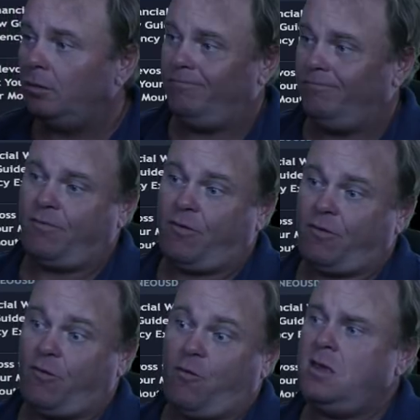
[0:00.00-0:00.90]

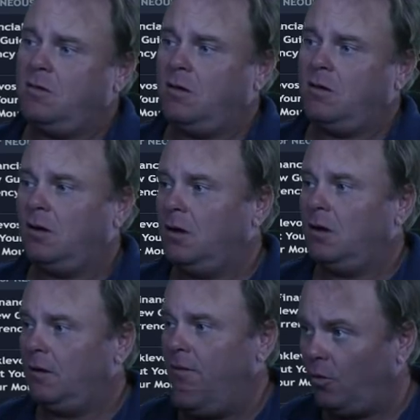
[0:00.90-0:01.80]
3,
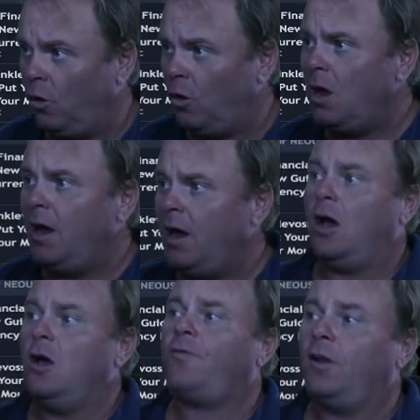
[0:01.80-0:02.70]
4, and
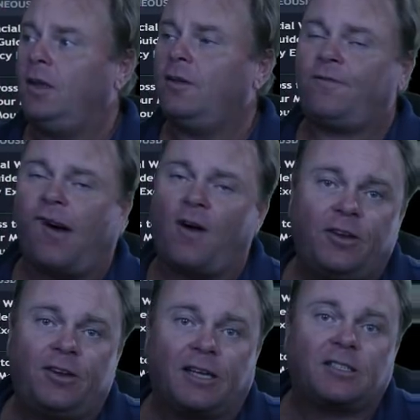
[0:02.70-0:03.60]
hopefully the 5 that
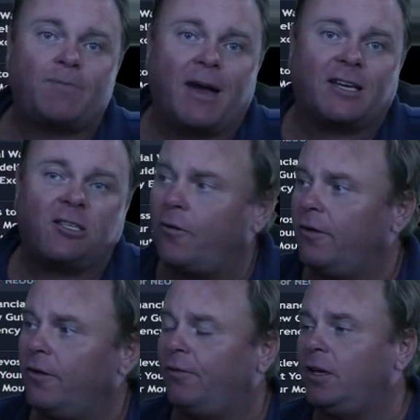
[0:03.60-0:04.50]
gets us back to
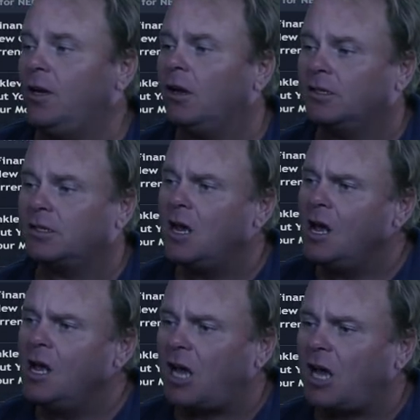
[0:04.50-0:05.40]
$150. So